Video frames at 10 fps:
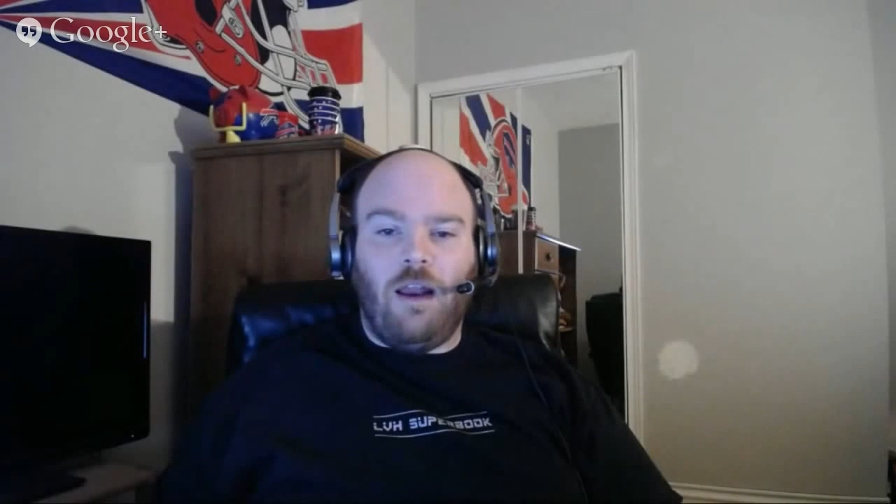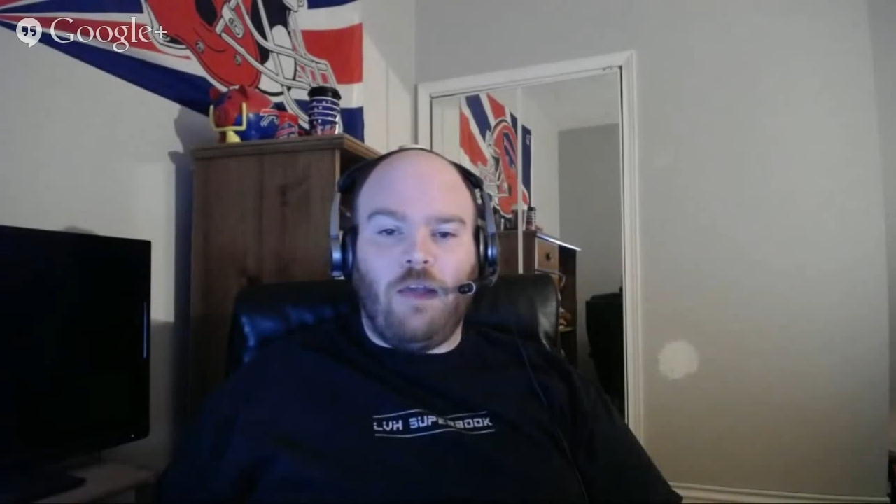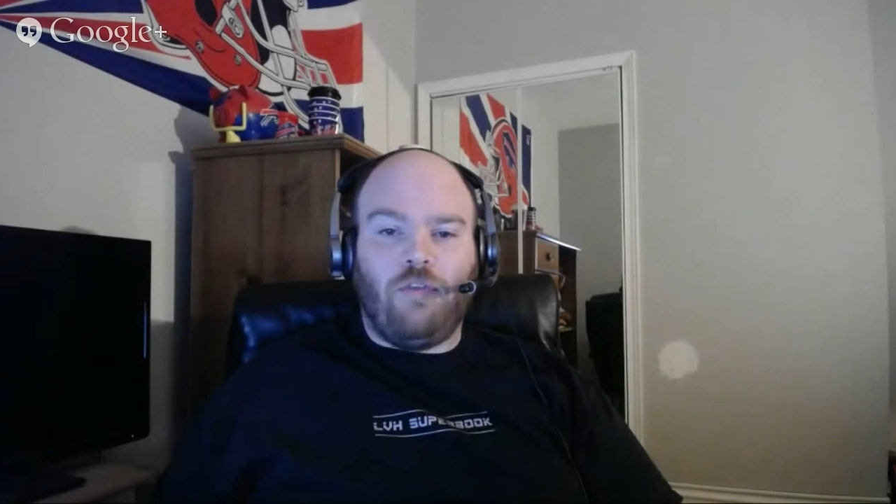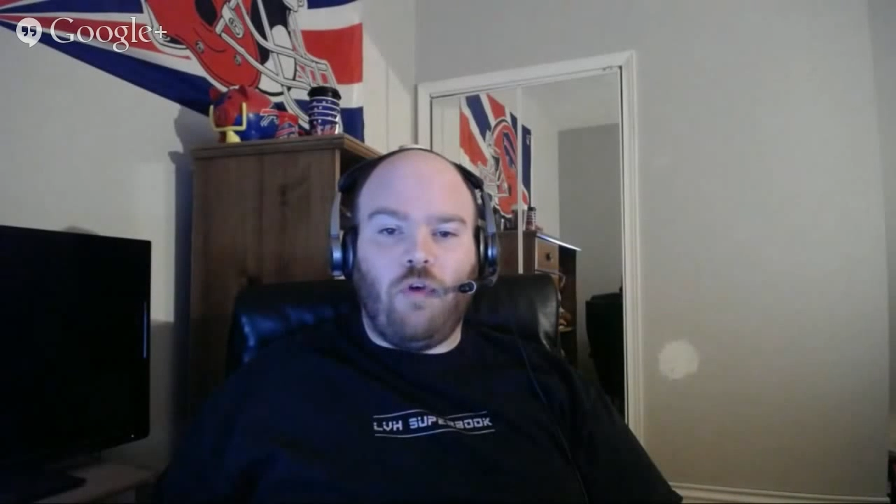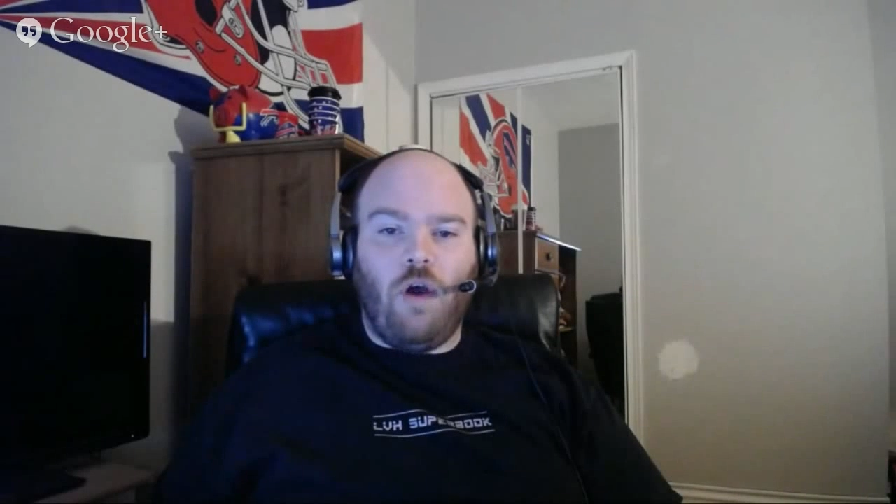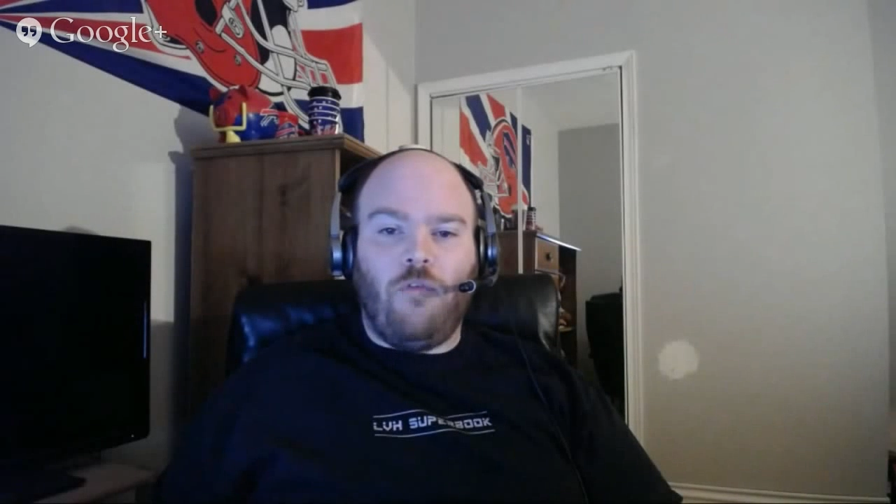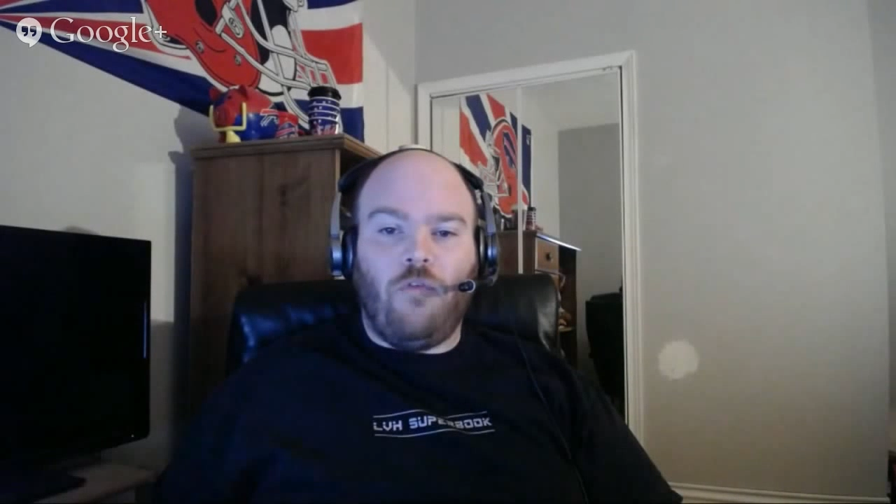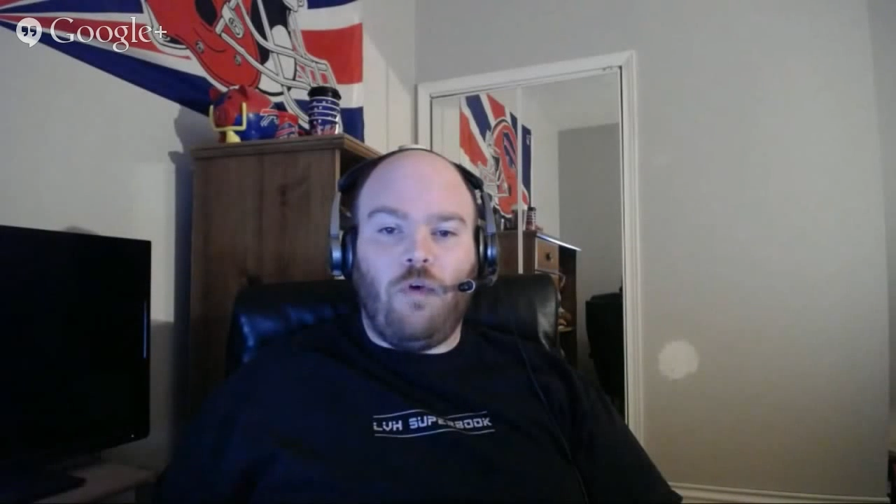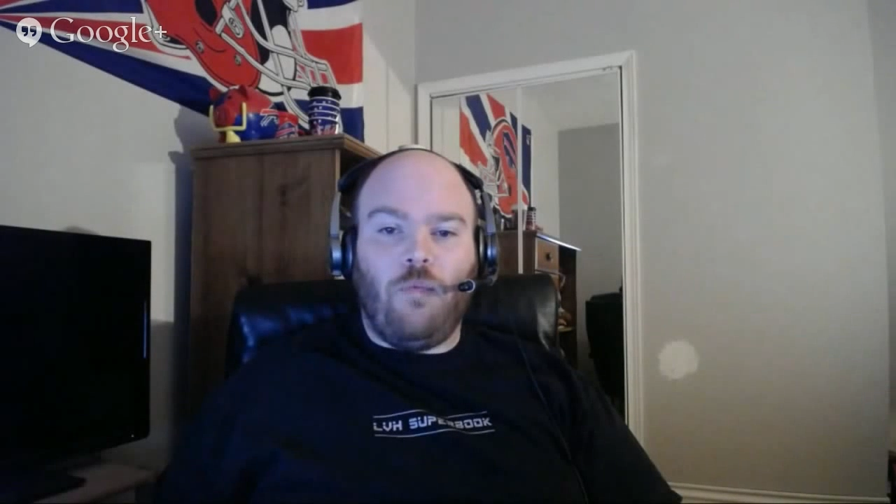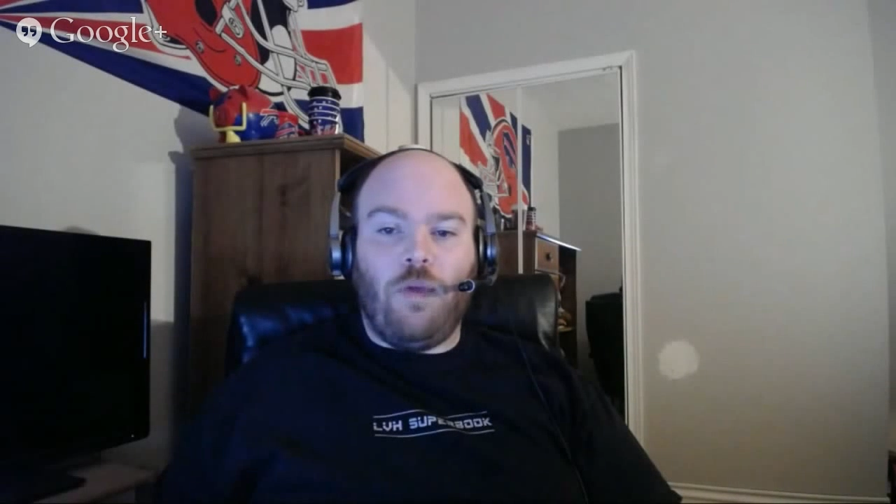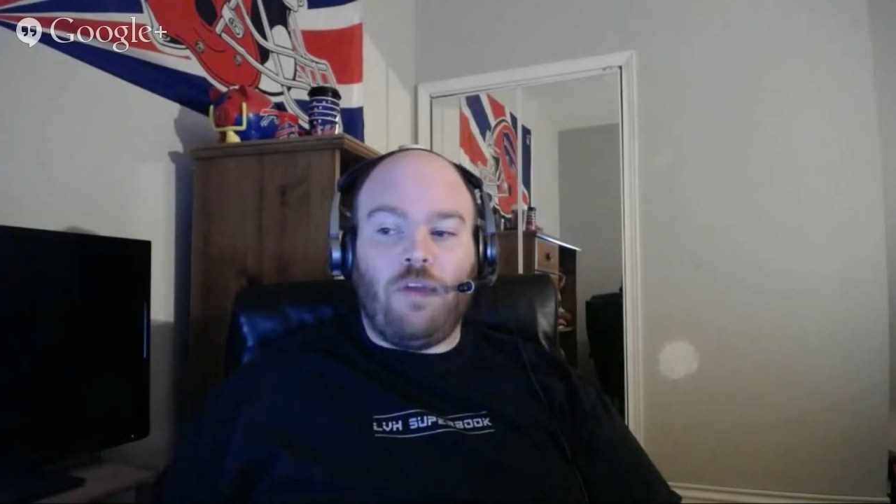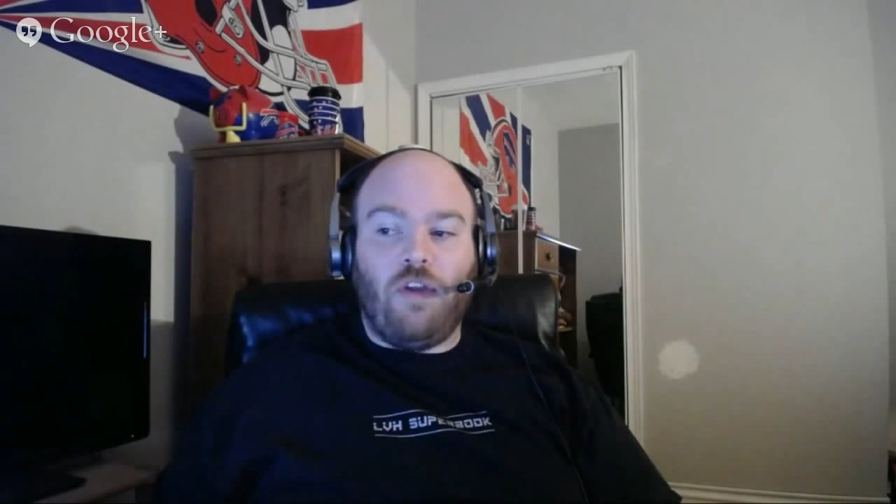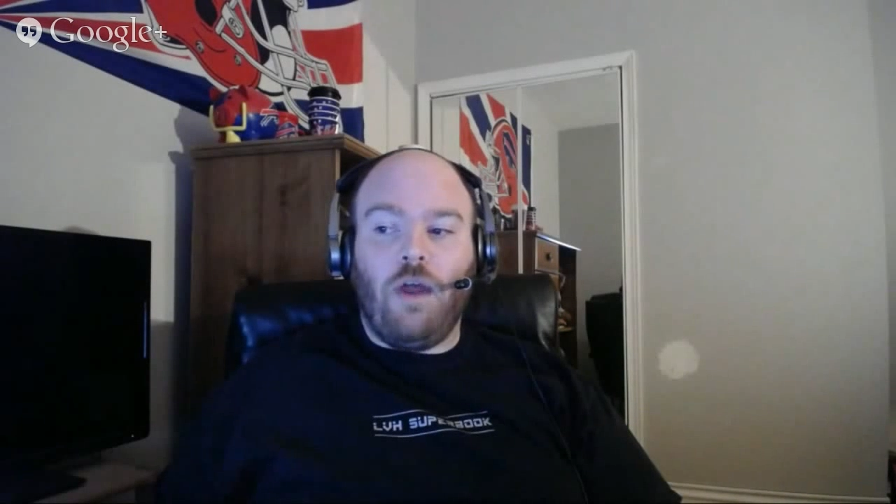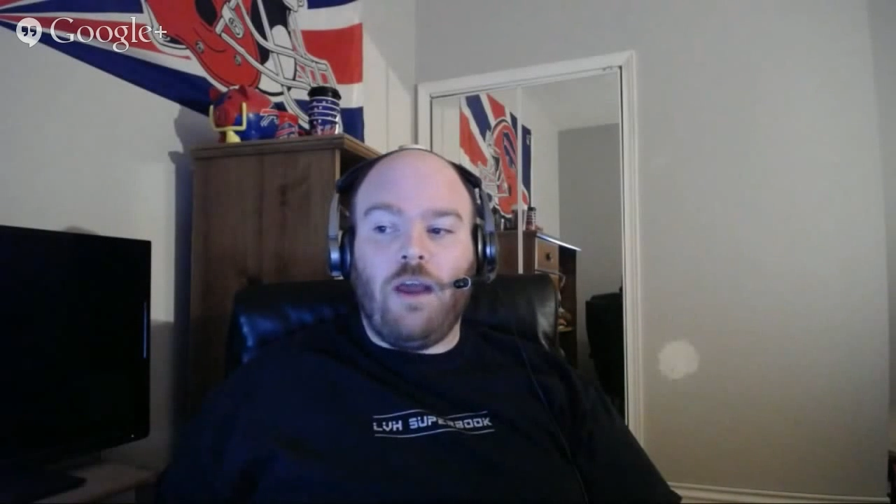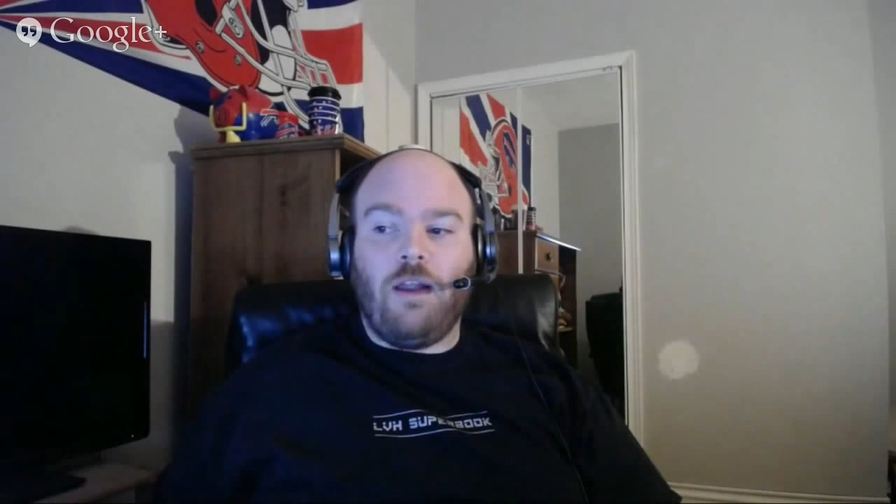and Lester offer because
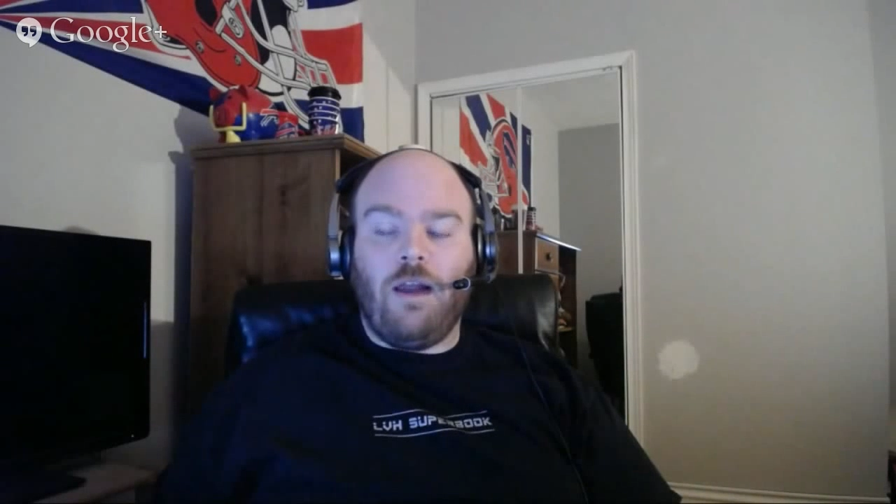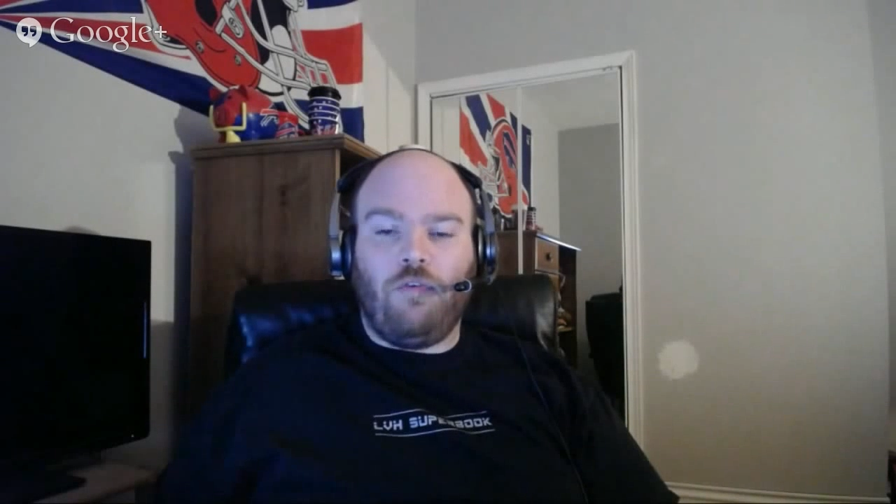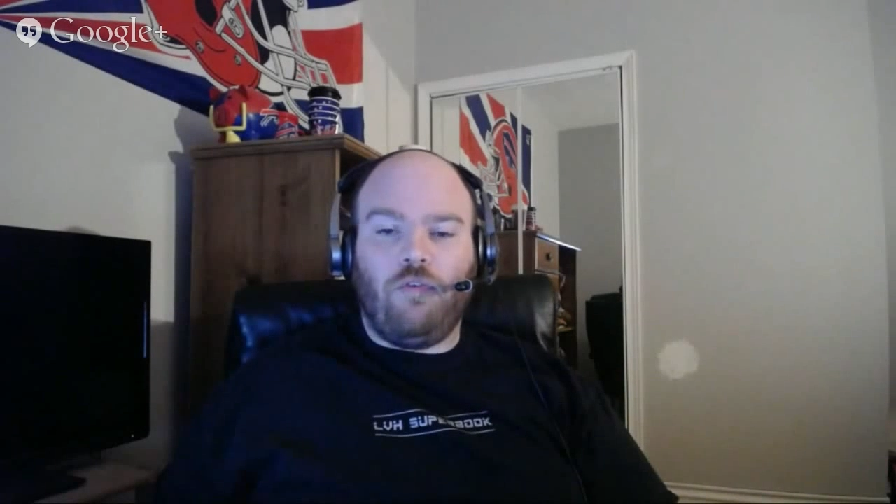I do like